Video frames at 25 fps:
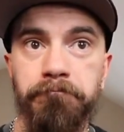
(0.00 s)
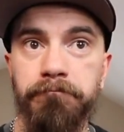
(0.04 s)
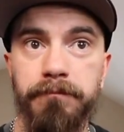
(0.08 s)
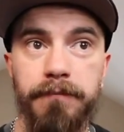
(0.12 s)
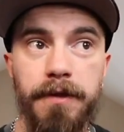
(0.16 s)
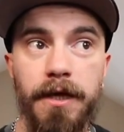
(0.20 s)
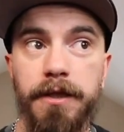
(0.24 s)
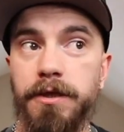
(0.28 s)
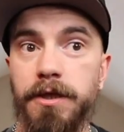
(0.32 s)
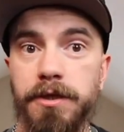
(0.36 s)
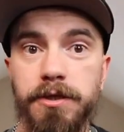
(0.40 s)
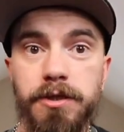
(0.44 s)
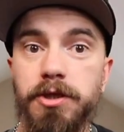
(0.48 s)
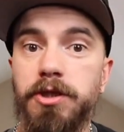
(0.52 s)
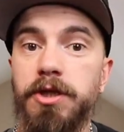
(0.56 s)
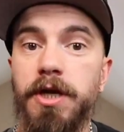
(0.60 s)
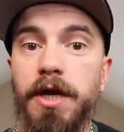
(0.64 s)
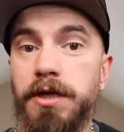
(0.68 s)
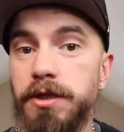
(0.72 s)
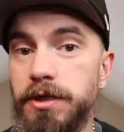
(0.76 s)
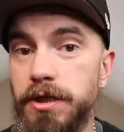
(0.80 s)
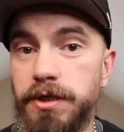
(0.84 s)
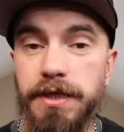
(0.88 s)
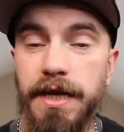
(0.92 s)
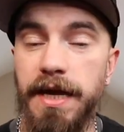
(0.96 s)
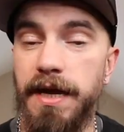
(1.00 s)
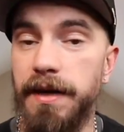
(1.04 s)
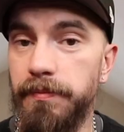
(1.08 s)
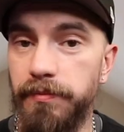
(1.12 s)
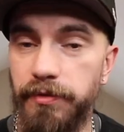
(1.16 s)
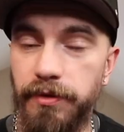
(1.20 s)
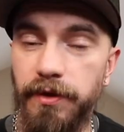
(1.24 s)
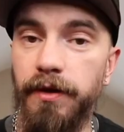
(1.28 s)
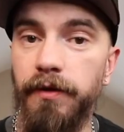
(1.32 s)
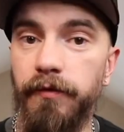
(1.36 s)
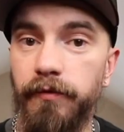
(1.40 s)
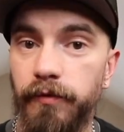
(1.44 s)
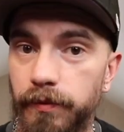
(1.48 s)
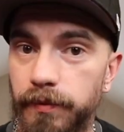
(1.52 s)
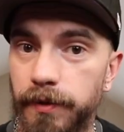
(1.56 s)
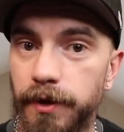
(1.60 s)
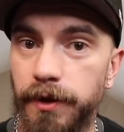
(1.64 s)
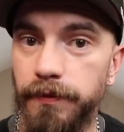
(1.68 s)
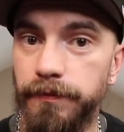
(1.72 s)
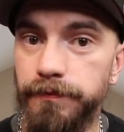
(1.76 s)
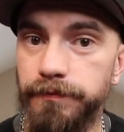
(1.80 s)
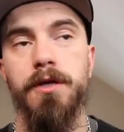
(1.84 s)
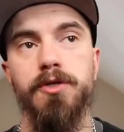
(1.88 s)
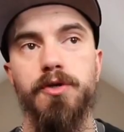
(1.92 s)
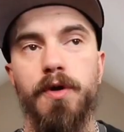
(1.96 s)
that doesn't change a damn thing for
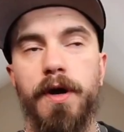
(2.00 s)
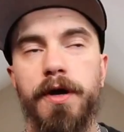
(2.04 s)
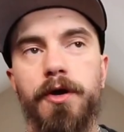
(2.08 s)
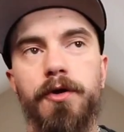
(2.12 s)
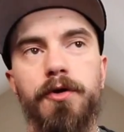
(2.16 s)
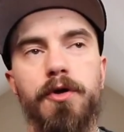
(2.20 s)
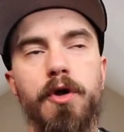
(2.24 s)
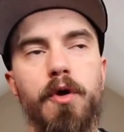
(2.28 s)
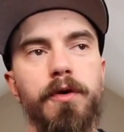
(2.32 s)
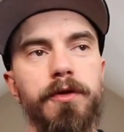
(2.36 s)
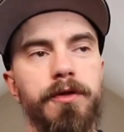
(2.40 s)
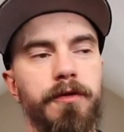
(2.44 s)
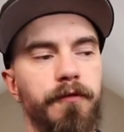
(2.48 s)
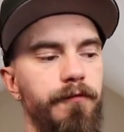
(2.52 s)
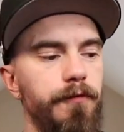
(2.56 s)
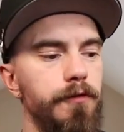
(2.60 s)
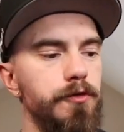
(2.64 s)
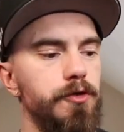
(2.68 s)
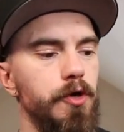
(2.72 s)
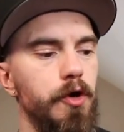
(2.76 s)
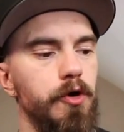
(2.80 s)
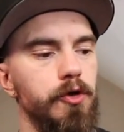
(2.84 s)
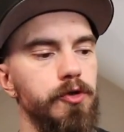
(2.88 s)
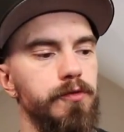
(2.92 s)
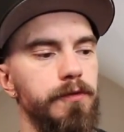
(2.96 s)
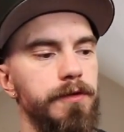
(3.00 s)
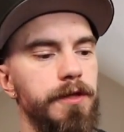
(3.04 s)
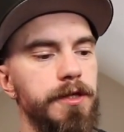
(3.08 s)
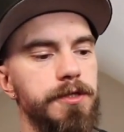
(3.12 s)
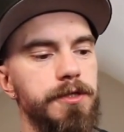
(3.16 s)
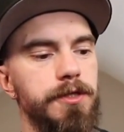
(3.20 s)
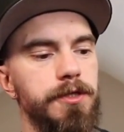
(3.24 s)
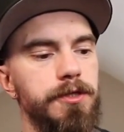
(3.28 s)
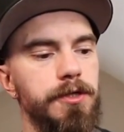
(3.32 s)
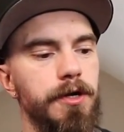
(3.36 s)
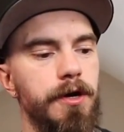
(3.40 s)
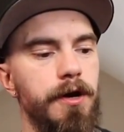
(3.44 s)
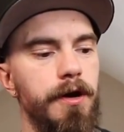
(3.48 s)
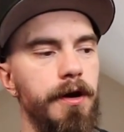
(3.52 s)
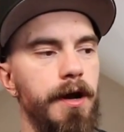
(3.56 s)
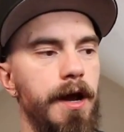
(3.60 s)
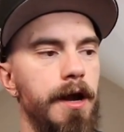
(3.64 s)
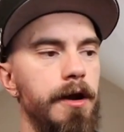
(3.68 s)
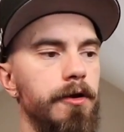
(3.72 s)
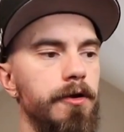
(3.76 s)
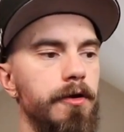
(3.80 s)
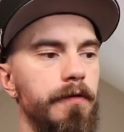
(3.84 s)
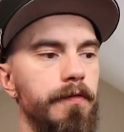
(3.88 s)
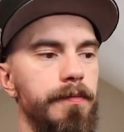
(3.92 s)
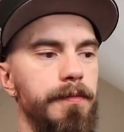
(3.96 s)
me. So I don't know what the future holds with this guitar. I
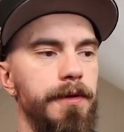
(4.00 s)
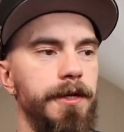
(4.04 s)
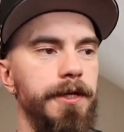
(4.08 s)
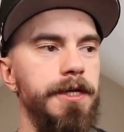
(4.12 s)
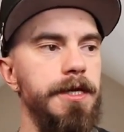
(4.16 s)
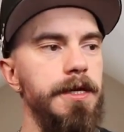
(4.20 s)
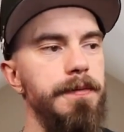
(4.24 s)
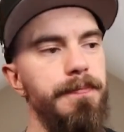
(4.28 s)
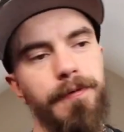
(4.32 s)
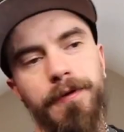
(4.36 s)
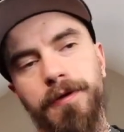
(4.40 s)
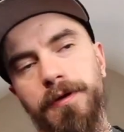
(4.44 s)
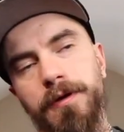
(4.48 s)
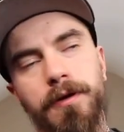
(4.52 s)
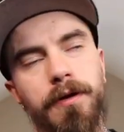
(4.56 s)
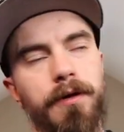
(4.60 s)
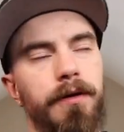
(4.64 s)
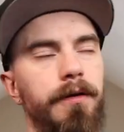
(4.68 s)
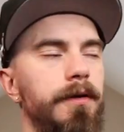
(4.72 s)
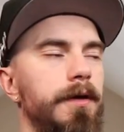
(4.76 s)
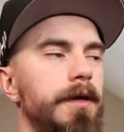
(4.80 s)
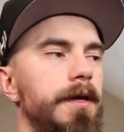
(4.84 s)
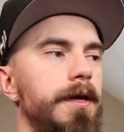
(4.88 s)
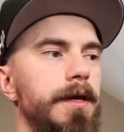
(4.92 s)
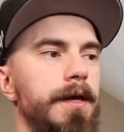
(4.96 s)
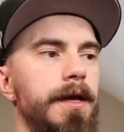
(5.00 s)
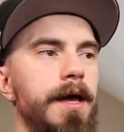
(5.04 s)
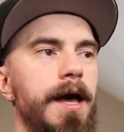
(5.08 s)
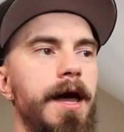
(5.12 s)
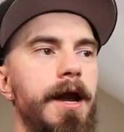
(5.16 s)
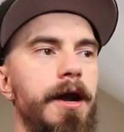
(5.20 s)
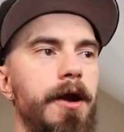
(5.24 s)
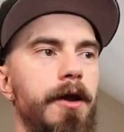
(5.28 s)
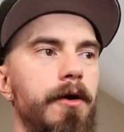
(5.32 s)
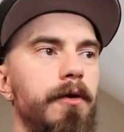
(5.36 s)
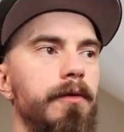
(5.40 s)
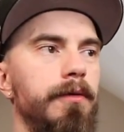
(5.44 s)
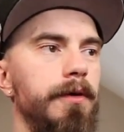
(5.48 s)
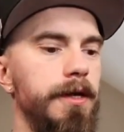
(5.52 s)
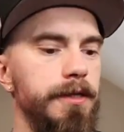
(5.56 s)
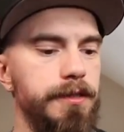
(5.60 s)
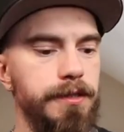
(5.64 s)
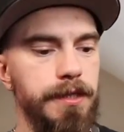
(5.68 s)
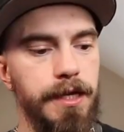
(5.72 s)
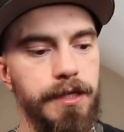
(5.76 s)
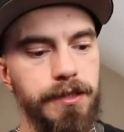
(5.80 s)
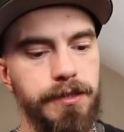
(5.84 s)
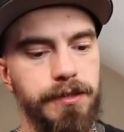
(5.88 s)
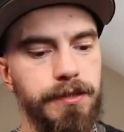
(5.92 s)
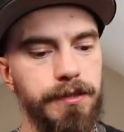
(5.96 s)
don't know if I'm going to keep it, or I don't know.
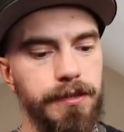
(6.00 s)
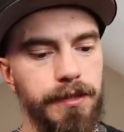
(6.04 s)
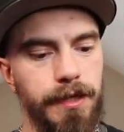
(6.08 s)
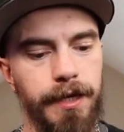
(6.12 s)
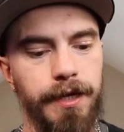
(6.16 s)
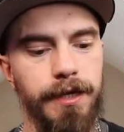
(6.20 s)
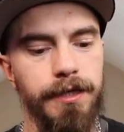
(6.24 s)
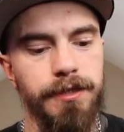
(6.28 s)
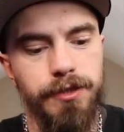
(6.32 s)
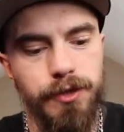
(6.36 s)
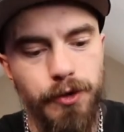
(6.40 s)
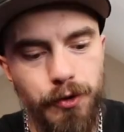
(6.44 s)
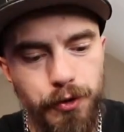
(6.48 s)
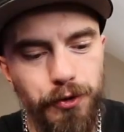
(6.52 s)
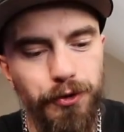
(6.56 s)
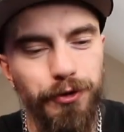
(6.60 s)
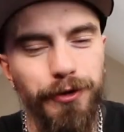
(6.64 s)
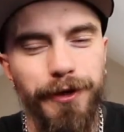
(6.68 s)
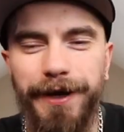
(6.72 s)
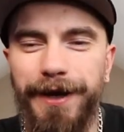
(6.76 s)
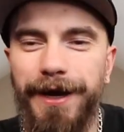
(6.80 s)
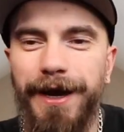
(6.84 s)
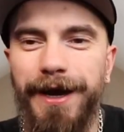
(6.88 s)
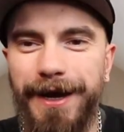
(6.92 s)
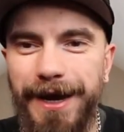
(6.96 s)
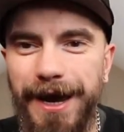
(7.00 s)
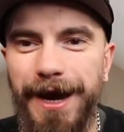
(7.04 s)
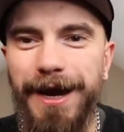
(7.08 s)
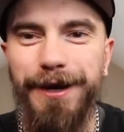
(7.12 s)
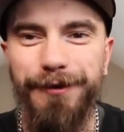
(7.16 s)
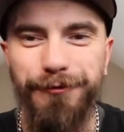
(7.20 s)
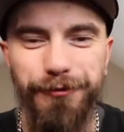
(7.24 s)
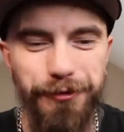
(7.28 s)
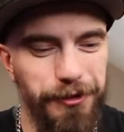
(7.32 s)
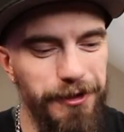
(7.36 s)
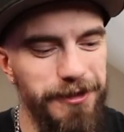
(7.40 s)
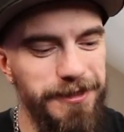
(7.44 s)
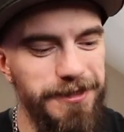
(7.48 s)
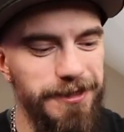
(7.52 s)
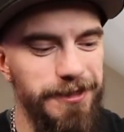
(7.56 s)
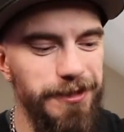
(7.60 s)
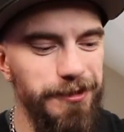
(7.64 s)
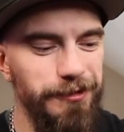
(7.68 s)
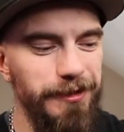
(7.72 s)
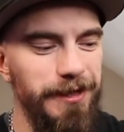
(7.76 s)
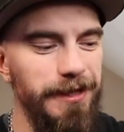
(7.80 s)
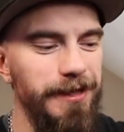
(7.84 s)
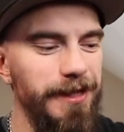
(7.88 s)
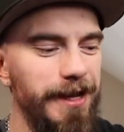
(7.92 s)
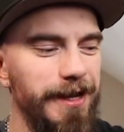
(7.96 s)
It's like, it's cool. Like, I kind of really
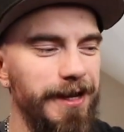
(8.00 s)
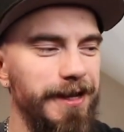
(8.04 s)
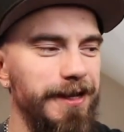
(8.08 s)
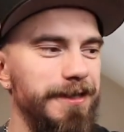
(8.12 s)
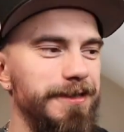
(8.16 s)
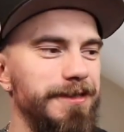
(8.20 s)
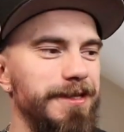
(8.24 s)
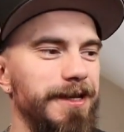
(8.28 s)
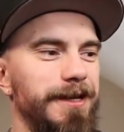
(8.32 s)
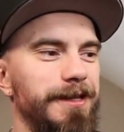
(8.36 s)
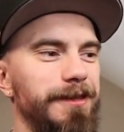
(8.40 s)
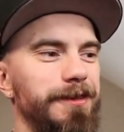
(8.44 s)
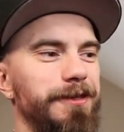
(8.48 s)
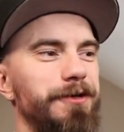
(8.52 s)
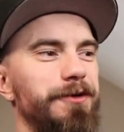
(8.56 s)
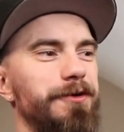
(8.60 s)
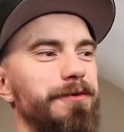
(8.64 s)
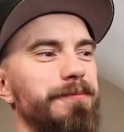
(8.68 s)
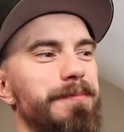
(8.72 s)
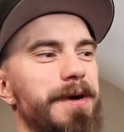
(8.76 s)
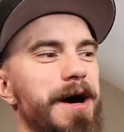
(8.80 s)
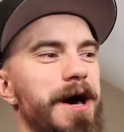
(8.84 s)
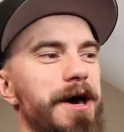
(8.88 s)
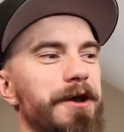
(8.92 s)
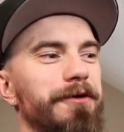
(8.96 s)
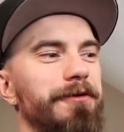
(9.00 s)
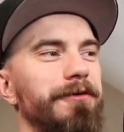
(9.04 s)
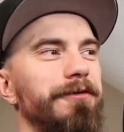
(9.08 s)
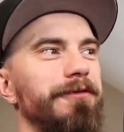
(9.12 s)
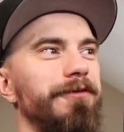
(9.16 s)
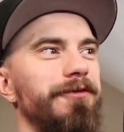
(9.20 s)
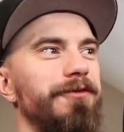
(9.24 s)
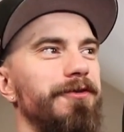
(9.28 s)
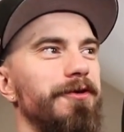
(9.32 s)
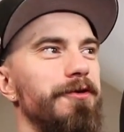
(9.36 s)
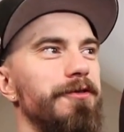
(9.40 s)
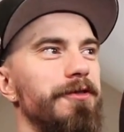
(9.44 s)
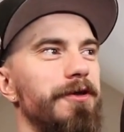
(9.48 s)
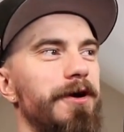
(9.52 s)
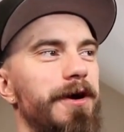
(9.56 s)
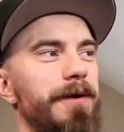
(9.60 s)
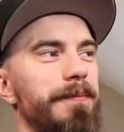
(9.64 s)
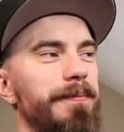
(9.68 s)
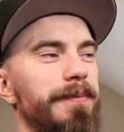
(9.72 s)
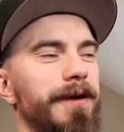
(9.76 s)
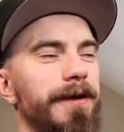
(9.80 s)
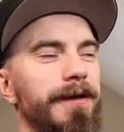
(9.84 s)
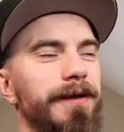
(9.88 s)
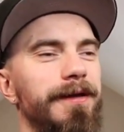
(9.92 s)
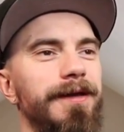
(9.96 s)
sincerely like it. It's like a little model Solar,
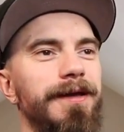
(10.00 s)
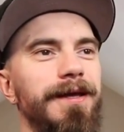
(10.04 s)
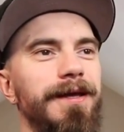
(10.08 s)
but